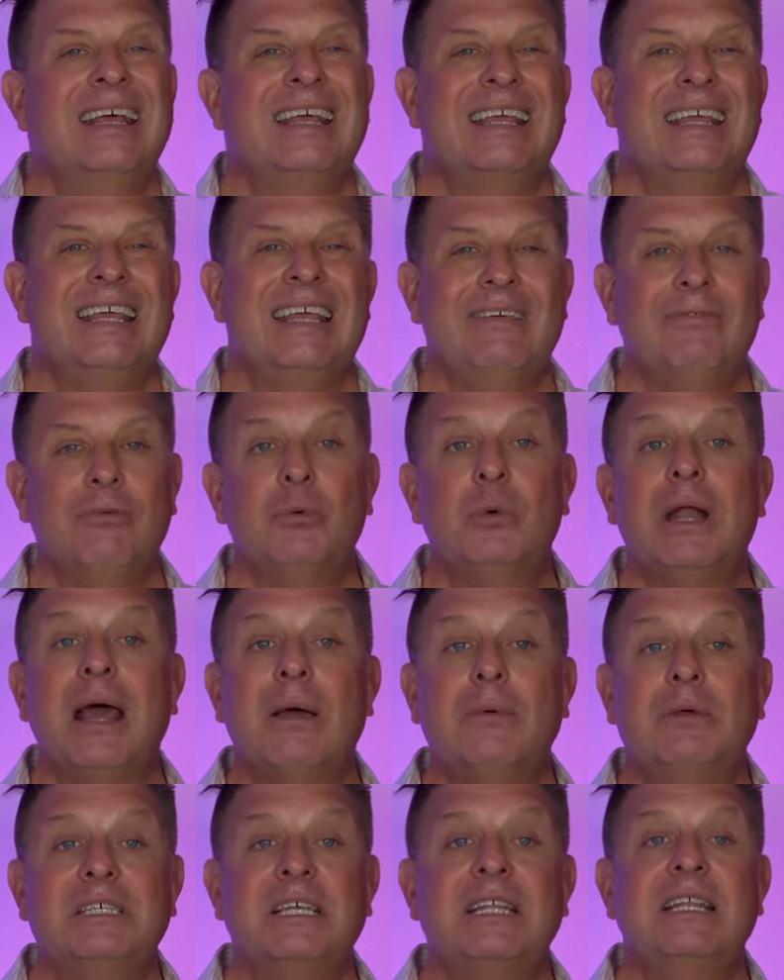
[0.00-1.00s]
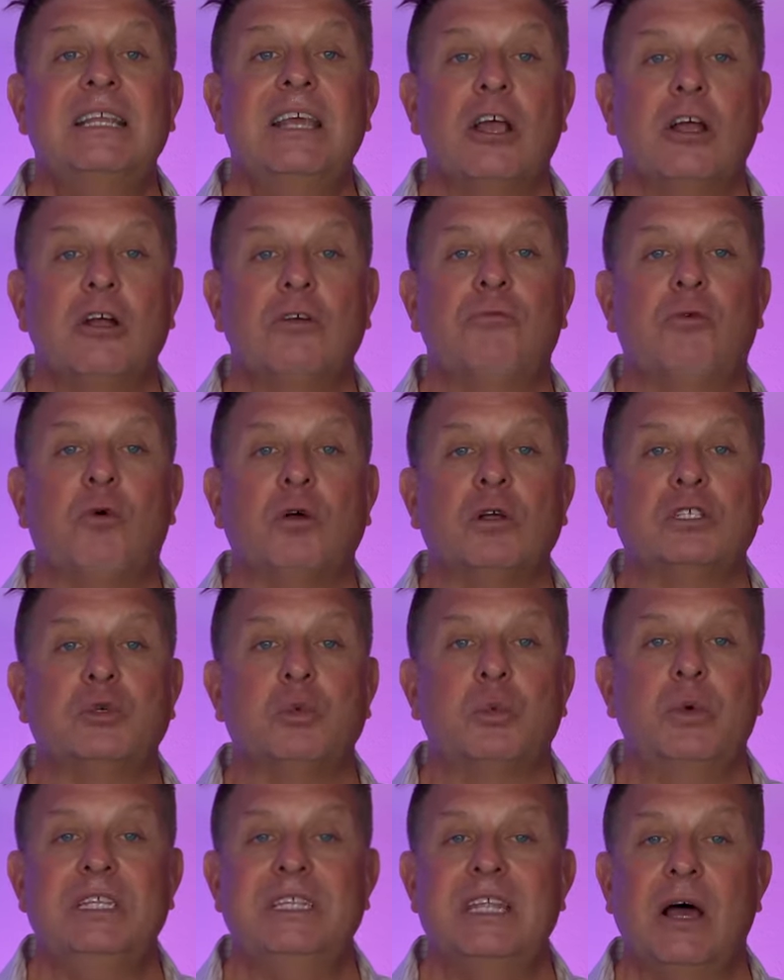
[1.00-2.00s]
Even when I was in the Air Force,
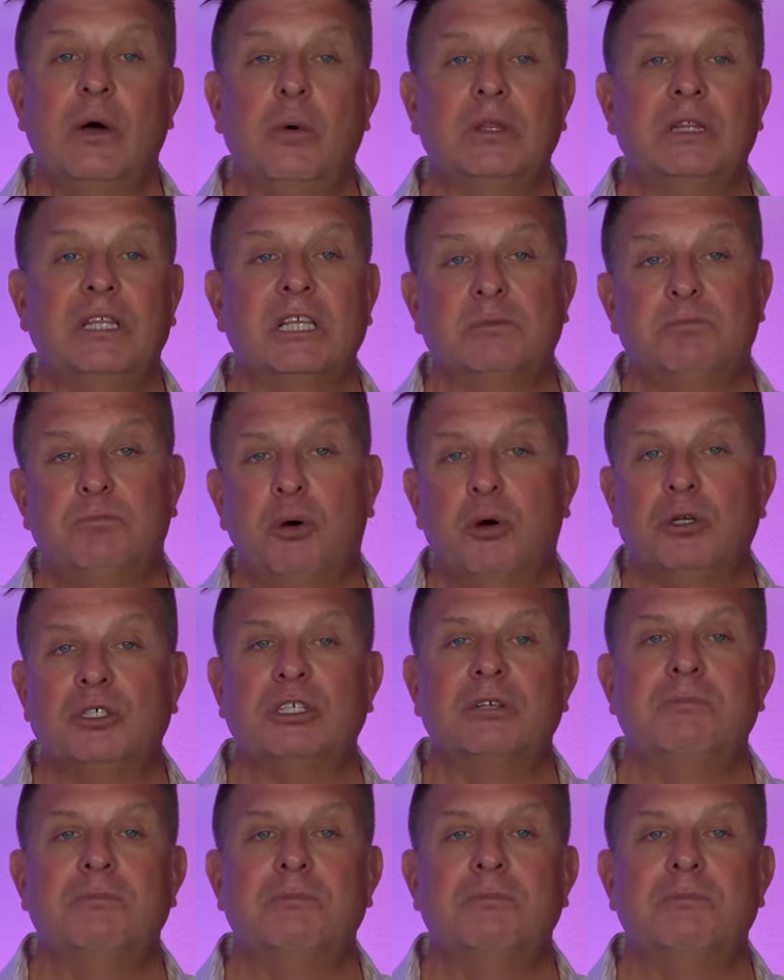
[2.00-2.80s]
we dealt with this push